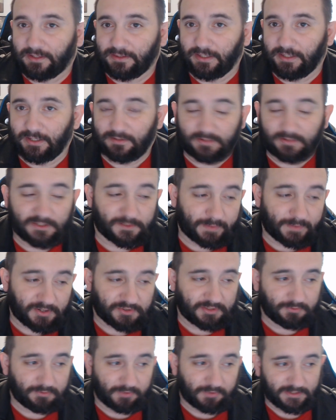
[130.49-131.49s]
especially
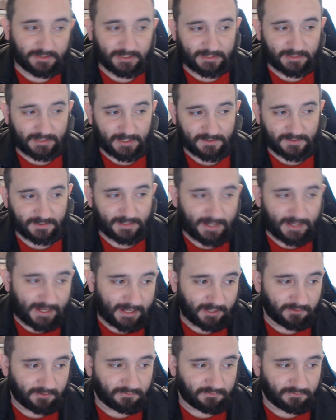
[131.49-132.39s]
one that doesn't have